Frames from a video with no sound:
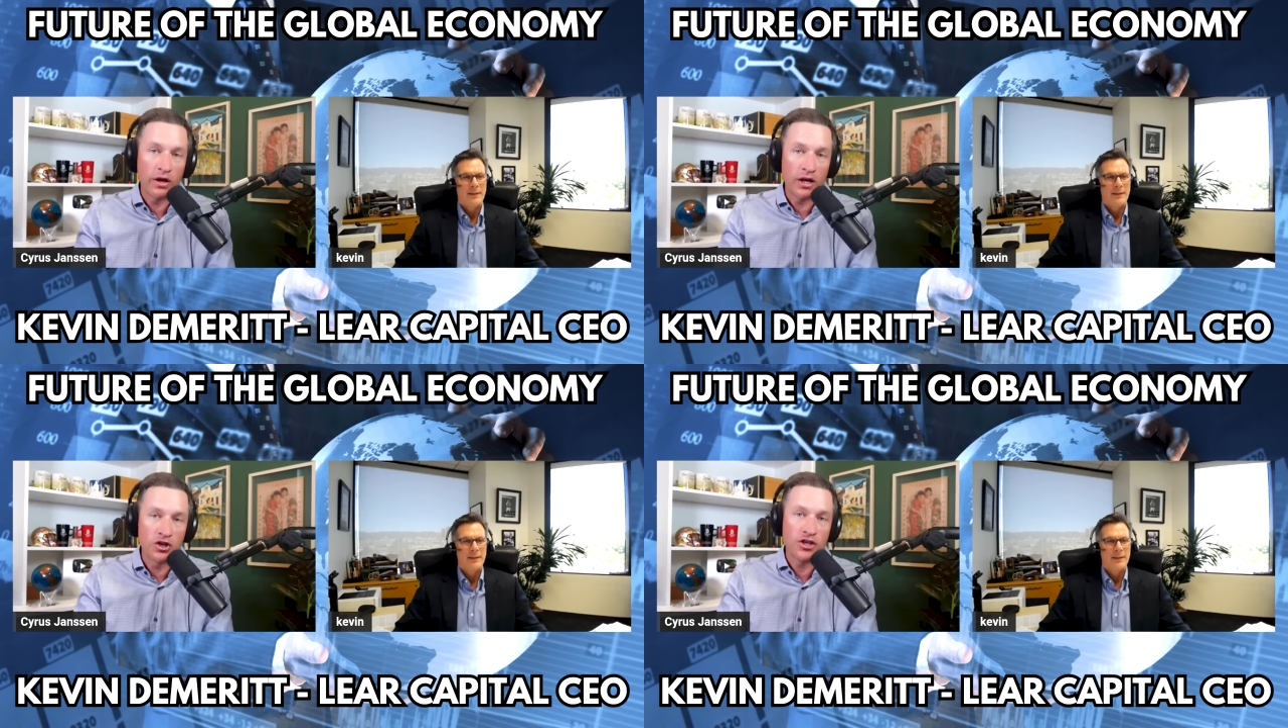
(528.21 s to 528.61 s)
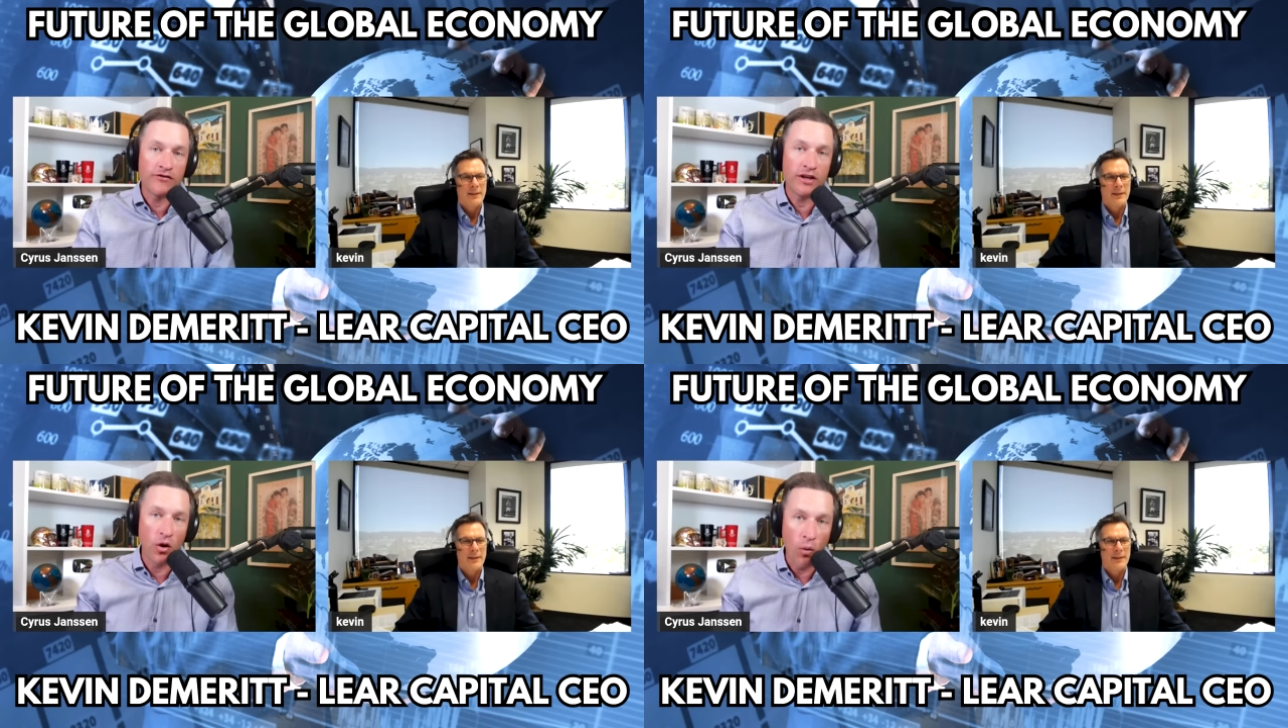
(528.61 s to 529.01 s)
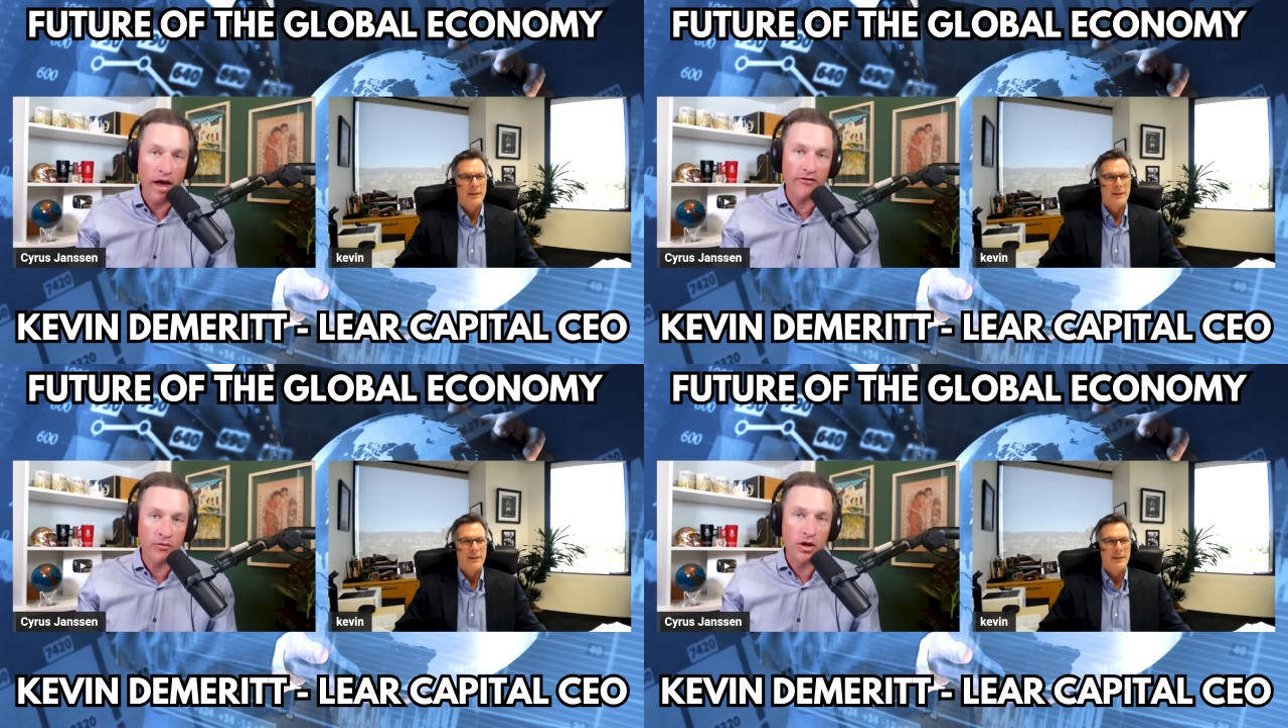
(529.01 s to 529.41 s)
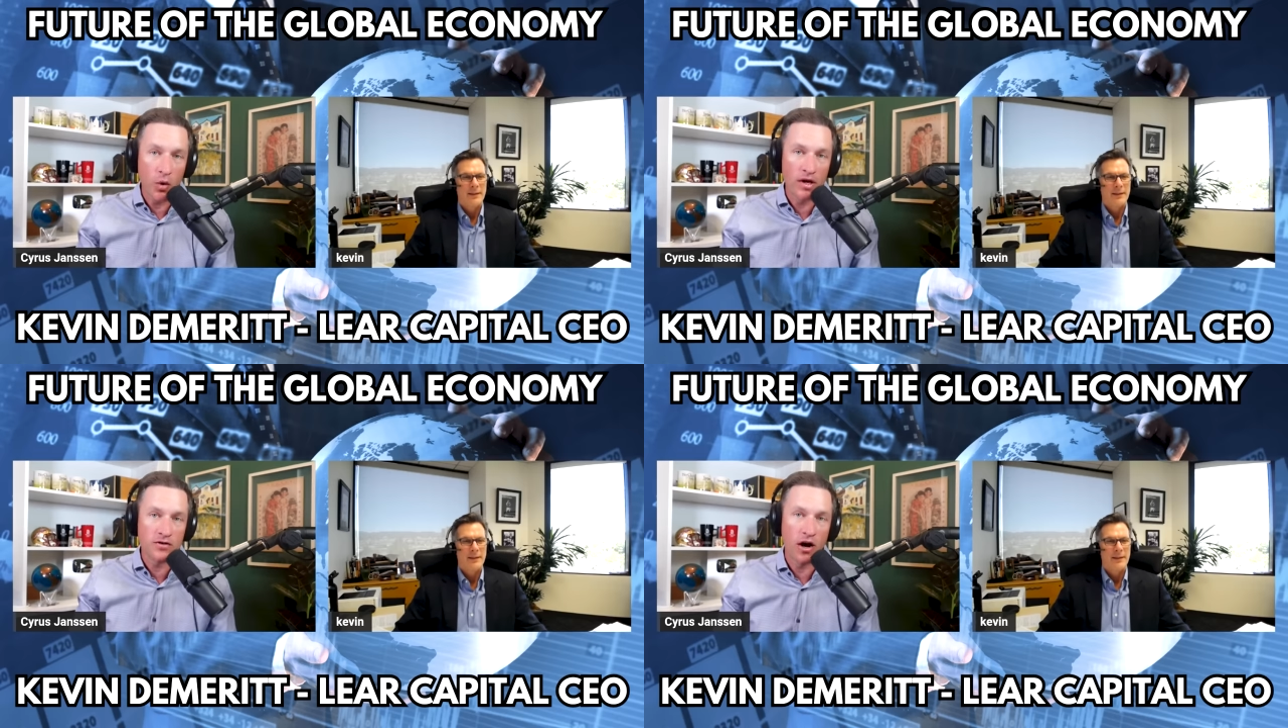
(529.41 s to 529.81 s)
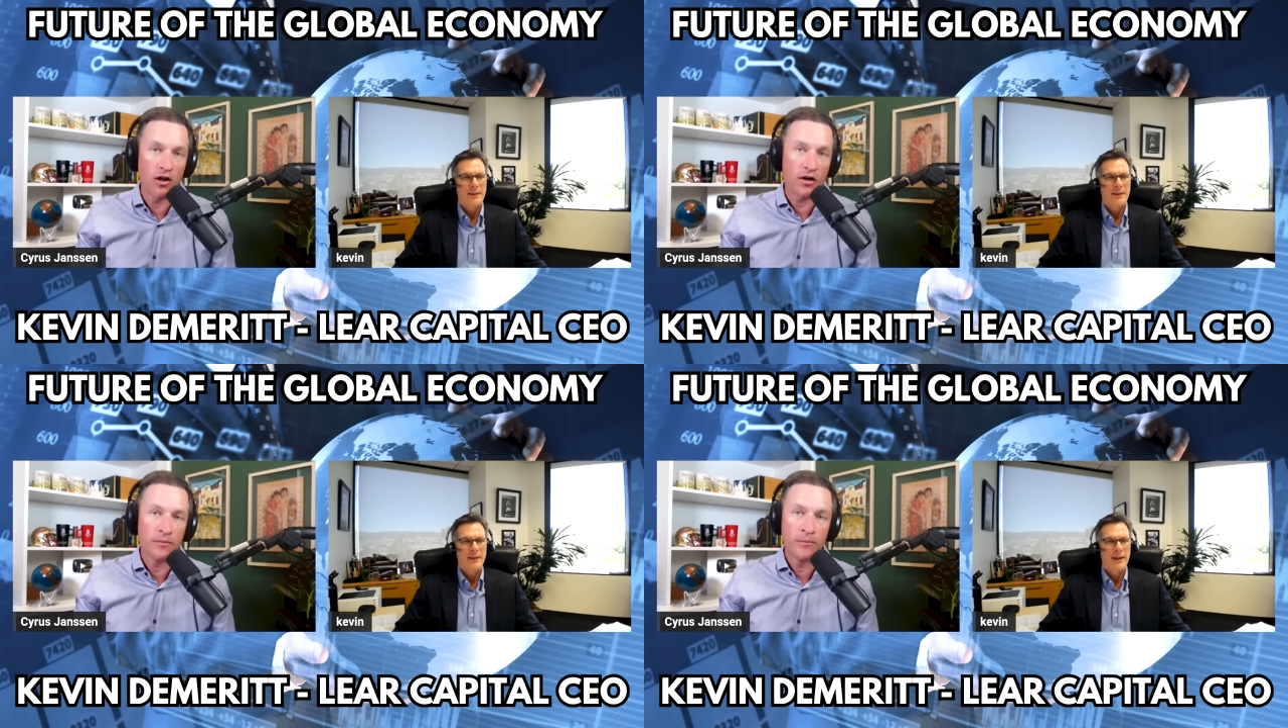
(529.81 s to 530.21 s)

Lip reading: kind of shifting away from the US dollar?